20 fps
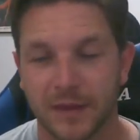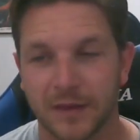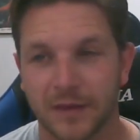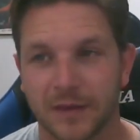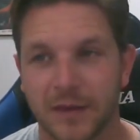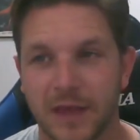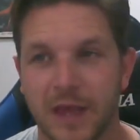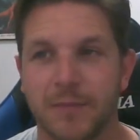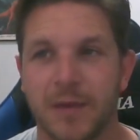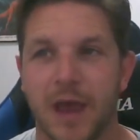
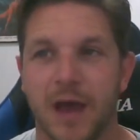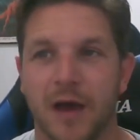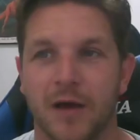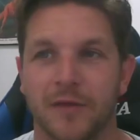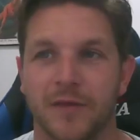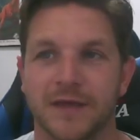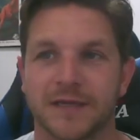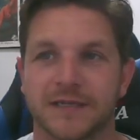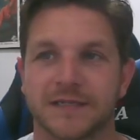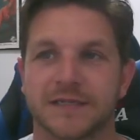hear me out on
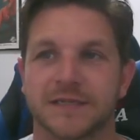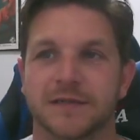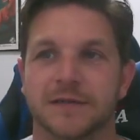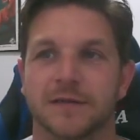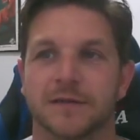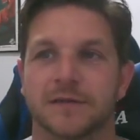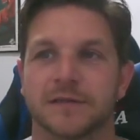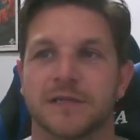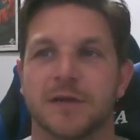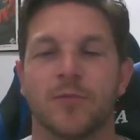this.
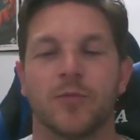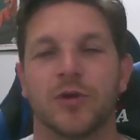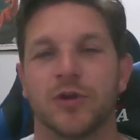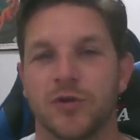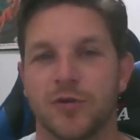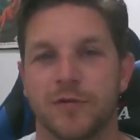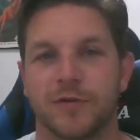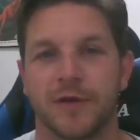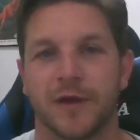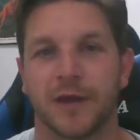Tell me what you
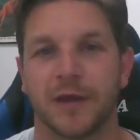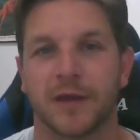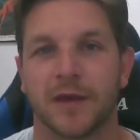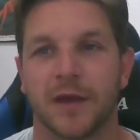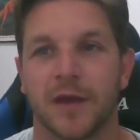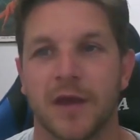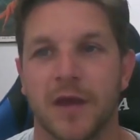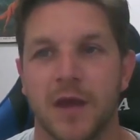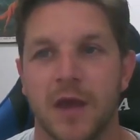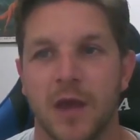think.
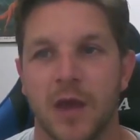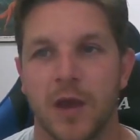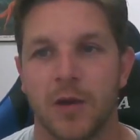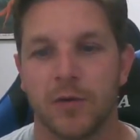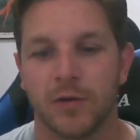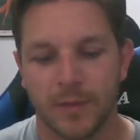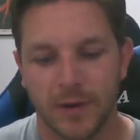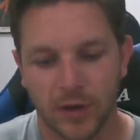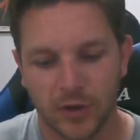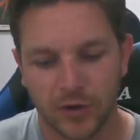It would
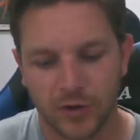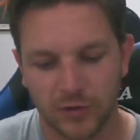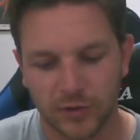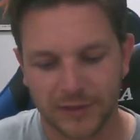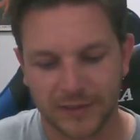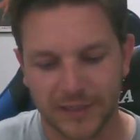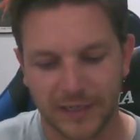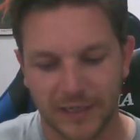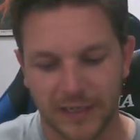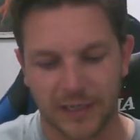have been a good
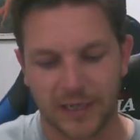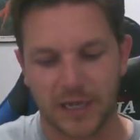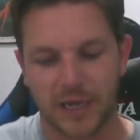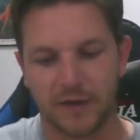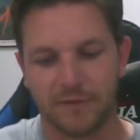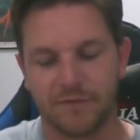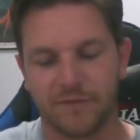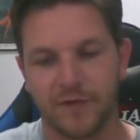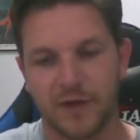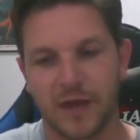idea
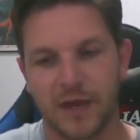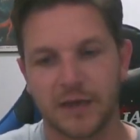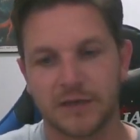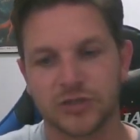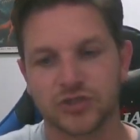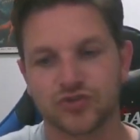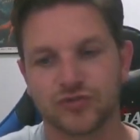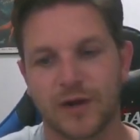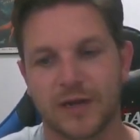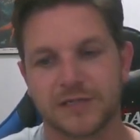if in
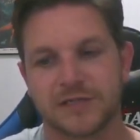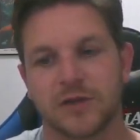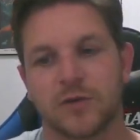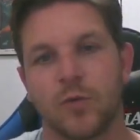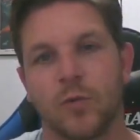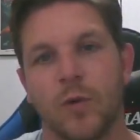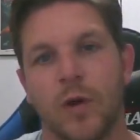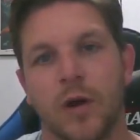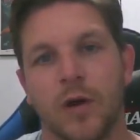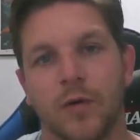Jurassic
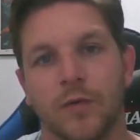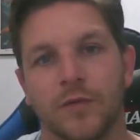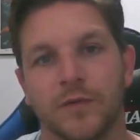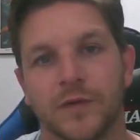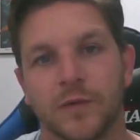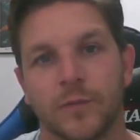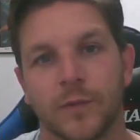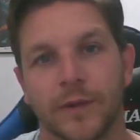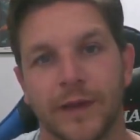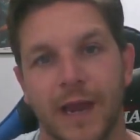World
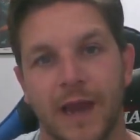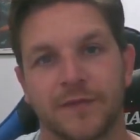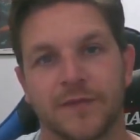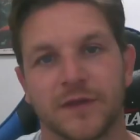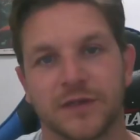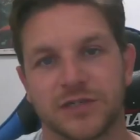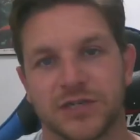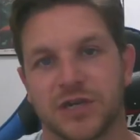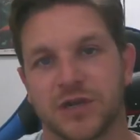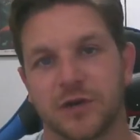we had the
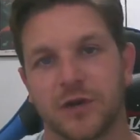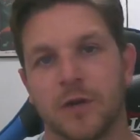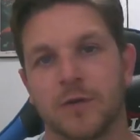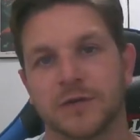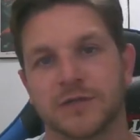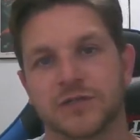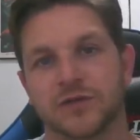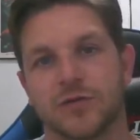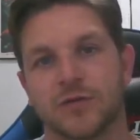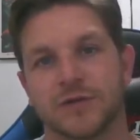
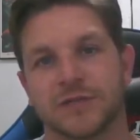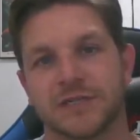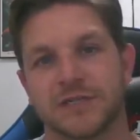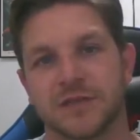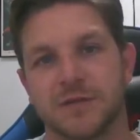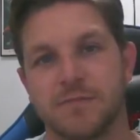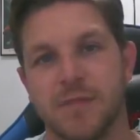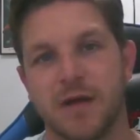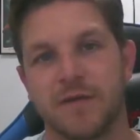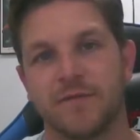Giganotosaurus as the
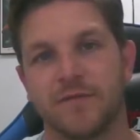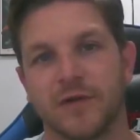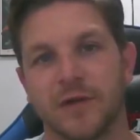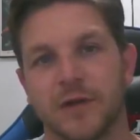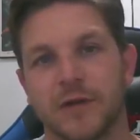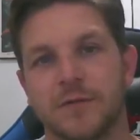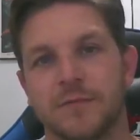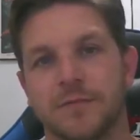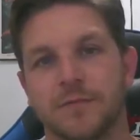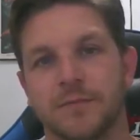main
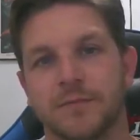villain,